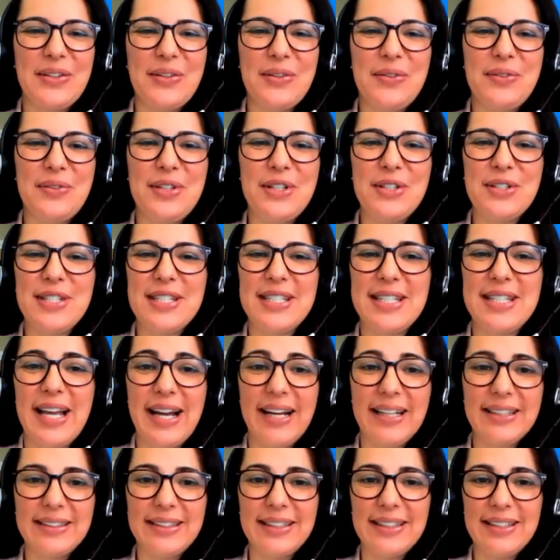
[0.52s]
We'll
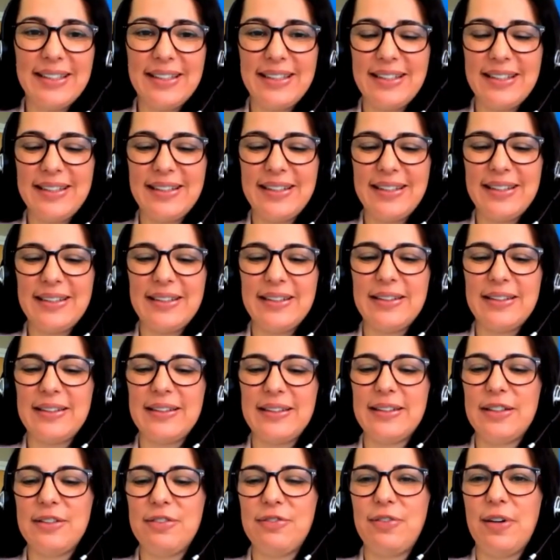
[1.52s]
start the
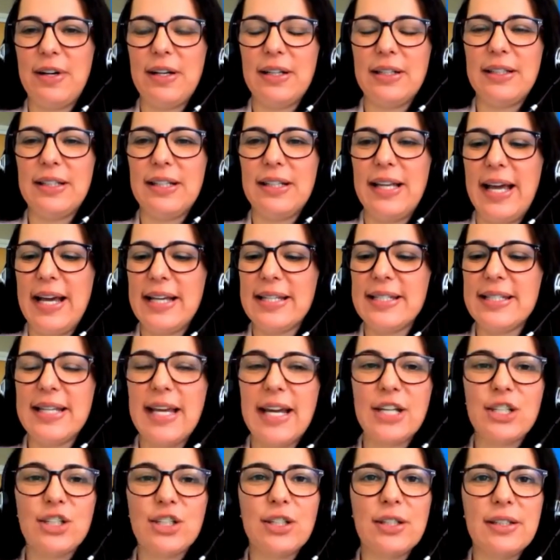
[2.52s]
last
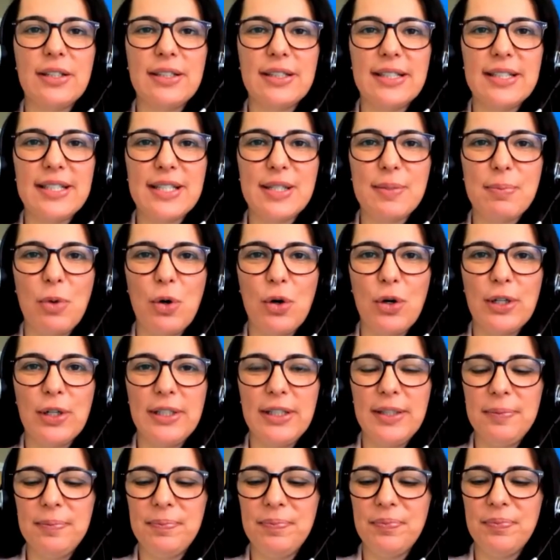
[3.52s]
session in this
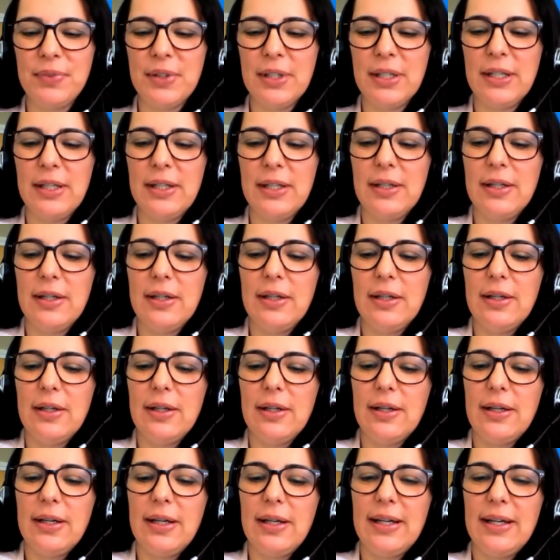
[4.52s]
morning.
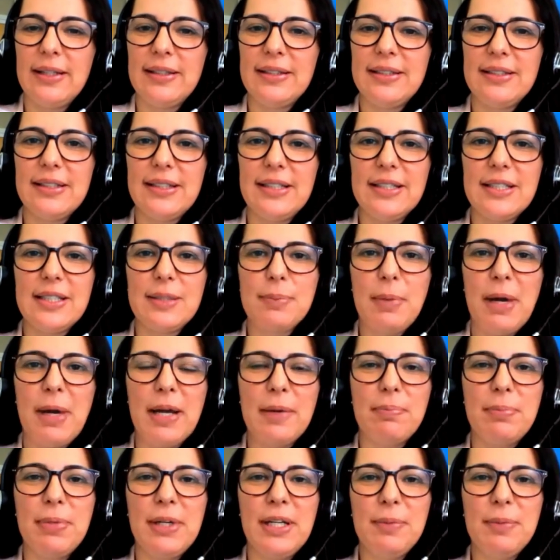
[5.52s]
And it's my
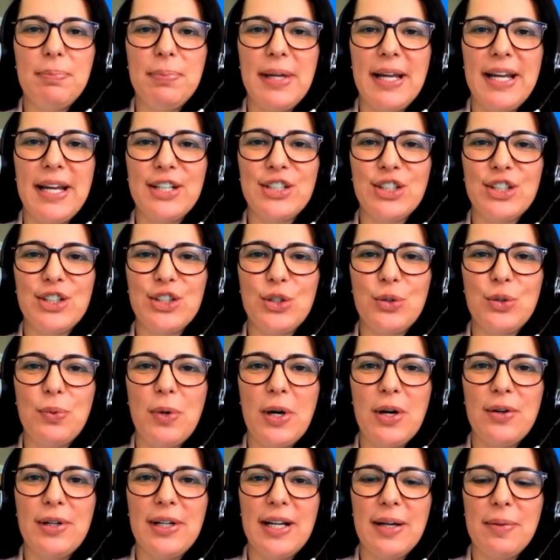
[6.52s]
big pleasure to
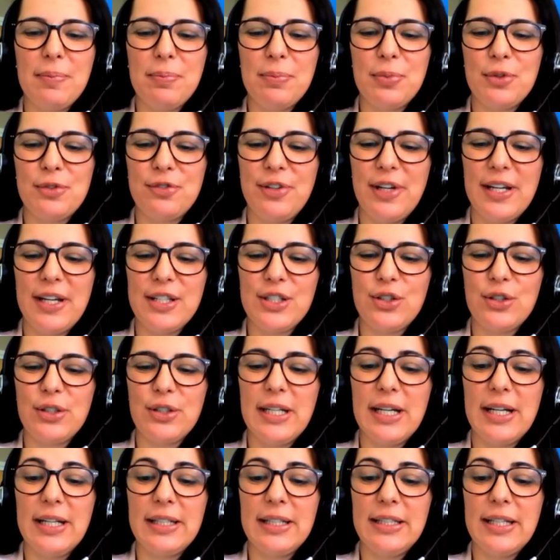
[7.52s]
welcome Professor
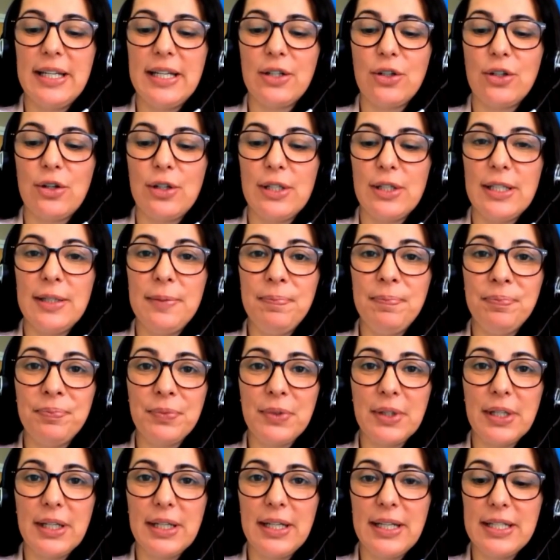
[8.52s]
Jani Erola.
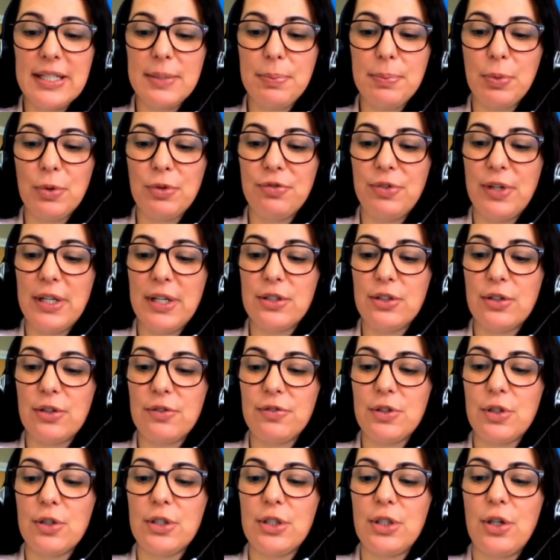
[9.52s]
He's professor of
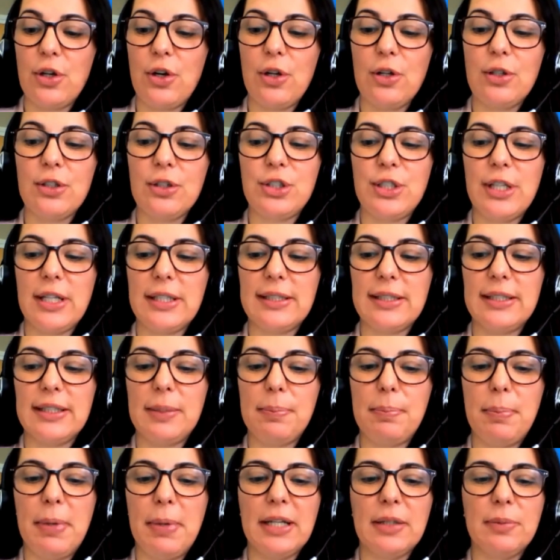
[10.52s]
sociology at the
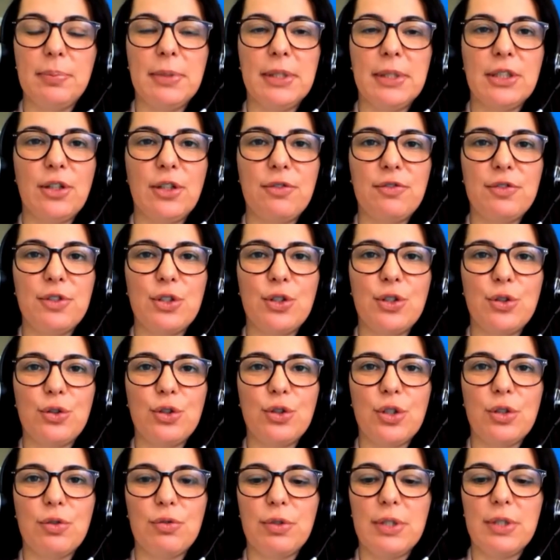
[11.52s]
Department of
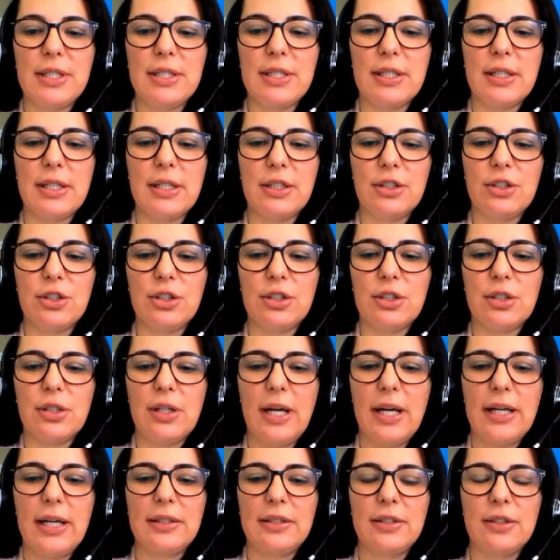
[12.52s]
Social Research
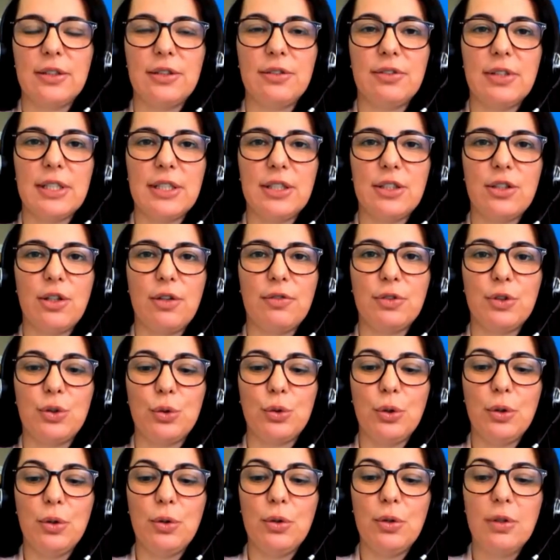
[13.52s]
at the University of
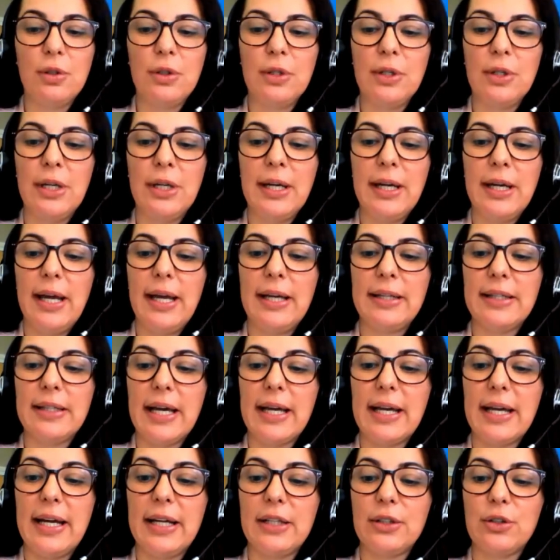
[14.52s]
Turku and
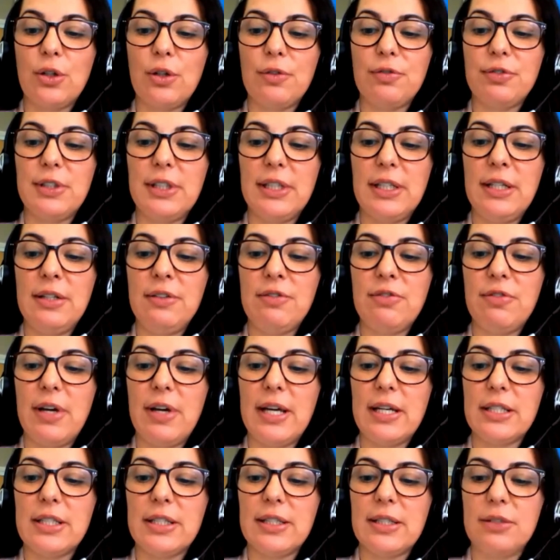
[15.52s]
director of the
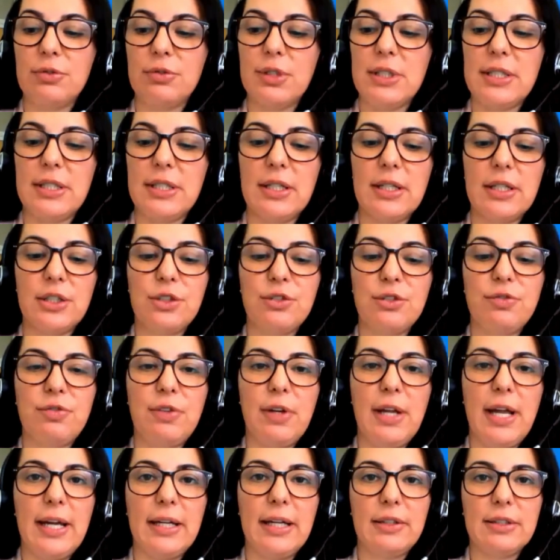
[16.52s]
Invest Research
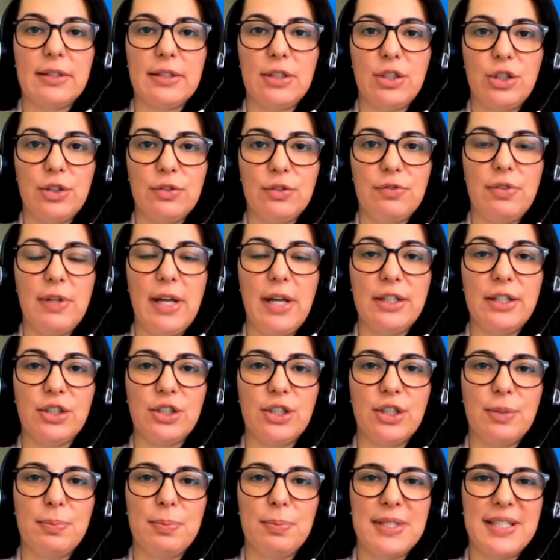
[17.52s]

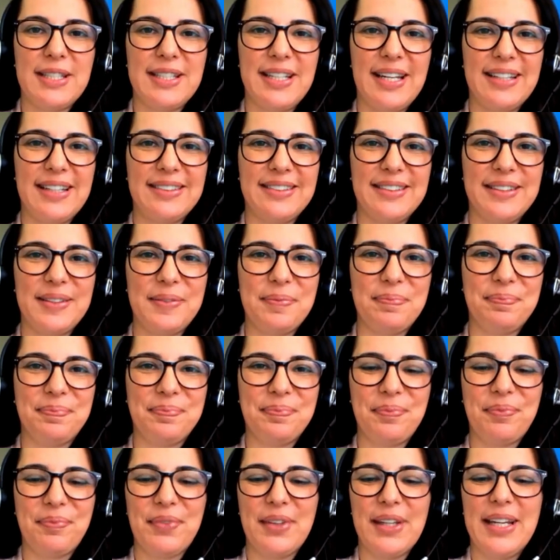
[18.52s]
Flagship Center.
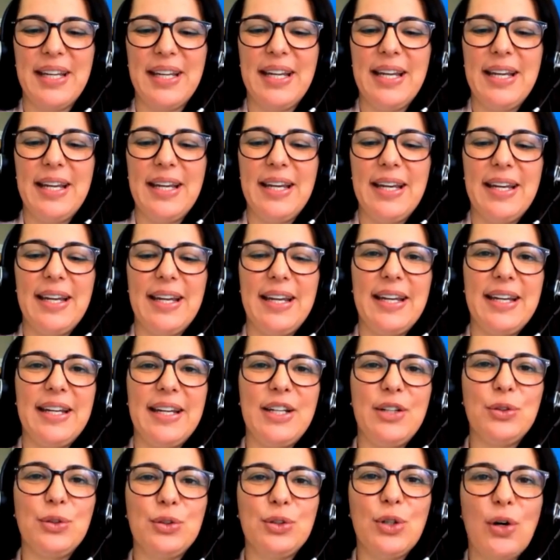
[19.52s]

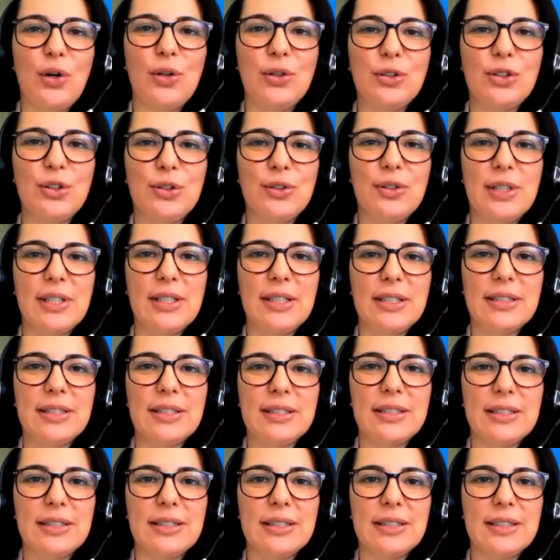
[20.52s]
He'll talk to
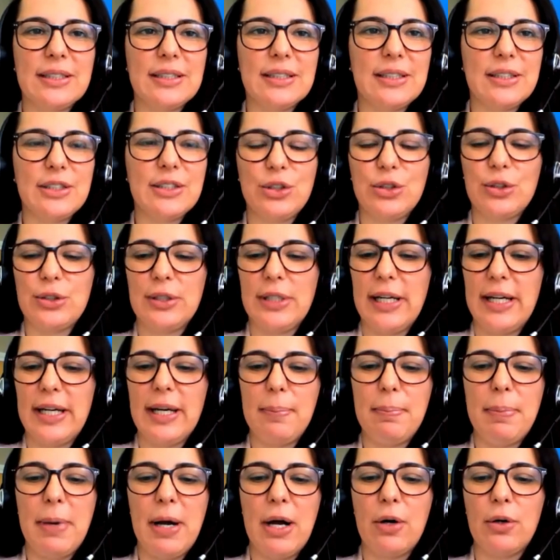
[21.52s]
us today
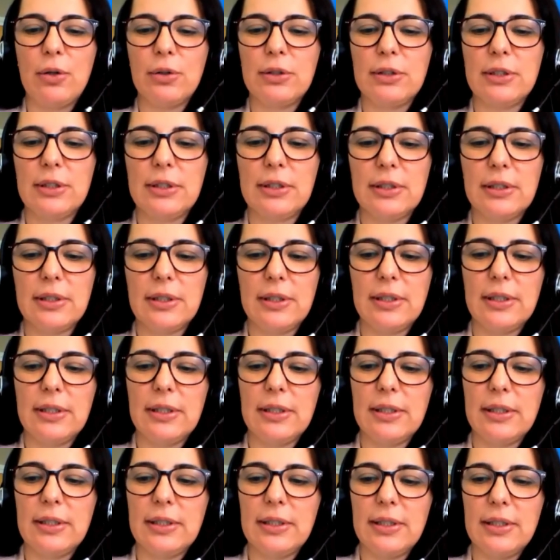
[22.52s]
about
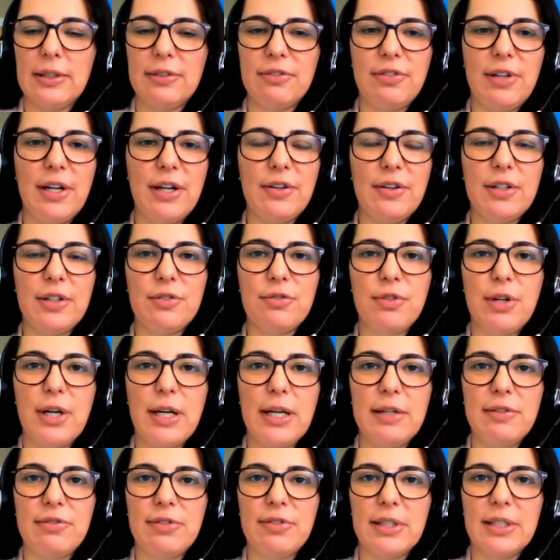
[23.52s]
a very
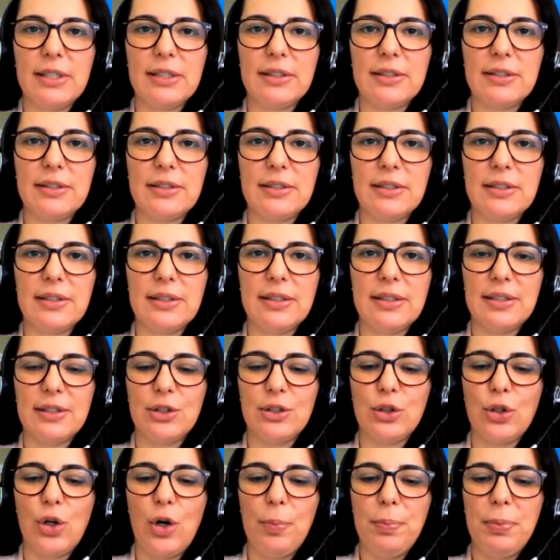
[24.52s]
relevant
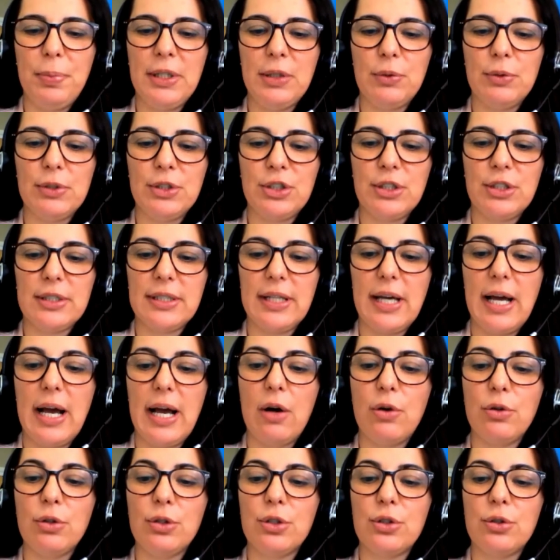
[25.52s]
topic, which is
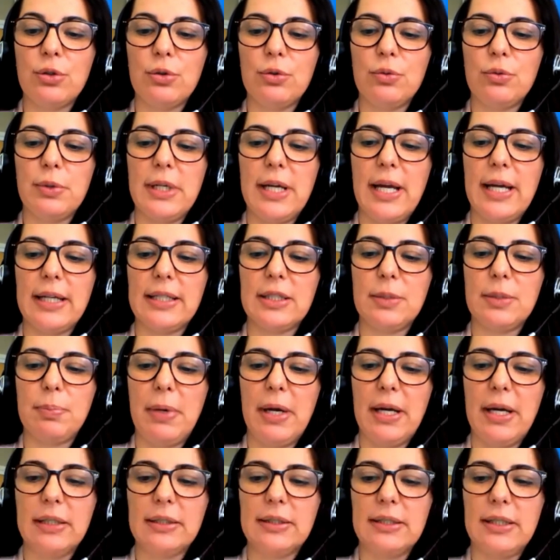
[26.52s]
how should we
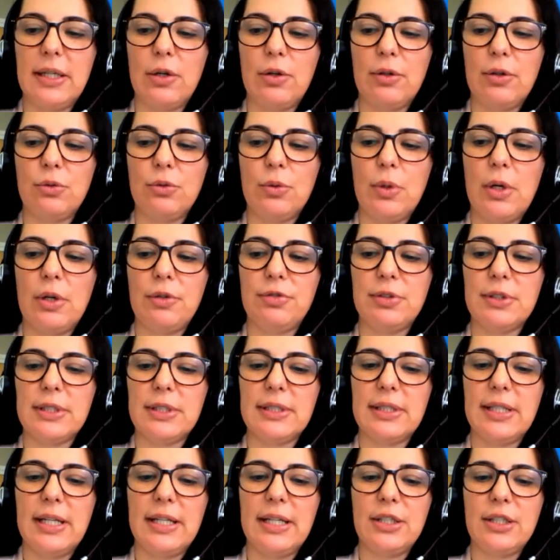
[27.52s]
expect the welfare
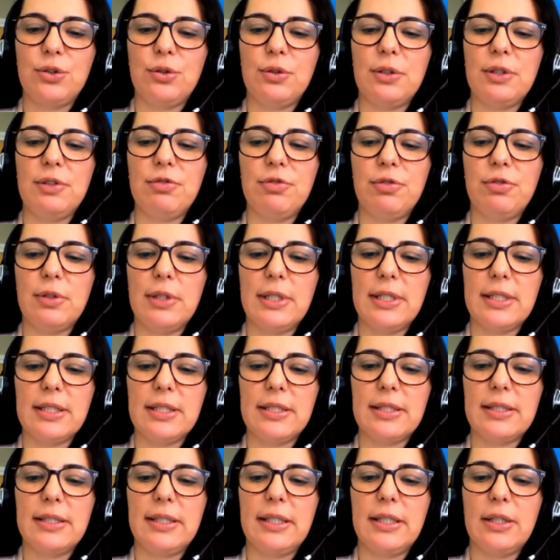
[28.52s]
state to
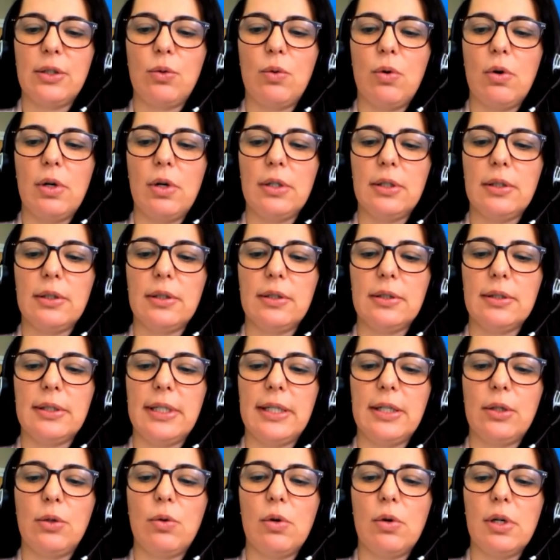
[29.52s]
influence the
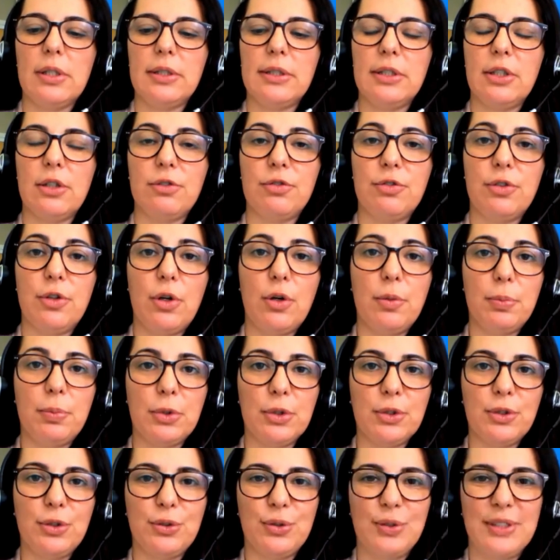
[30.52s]
equality of
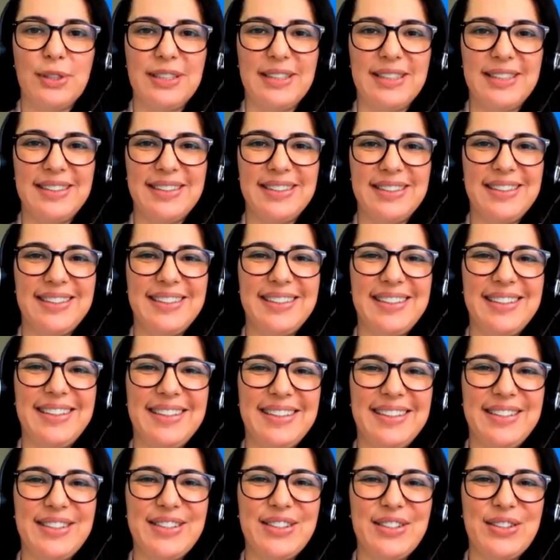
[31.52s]
opportunity.
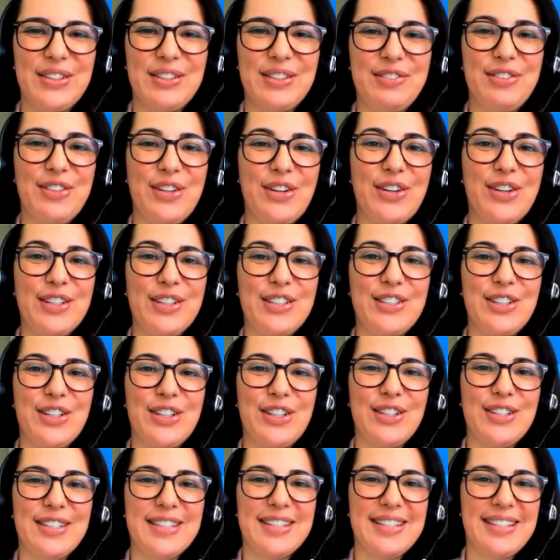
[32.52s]
So the floor is
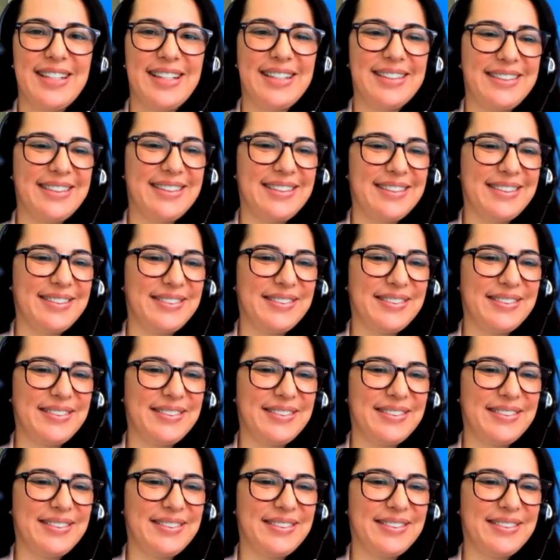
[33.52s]
yours, Jani.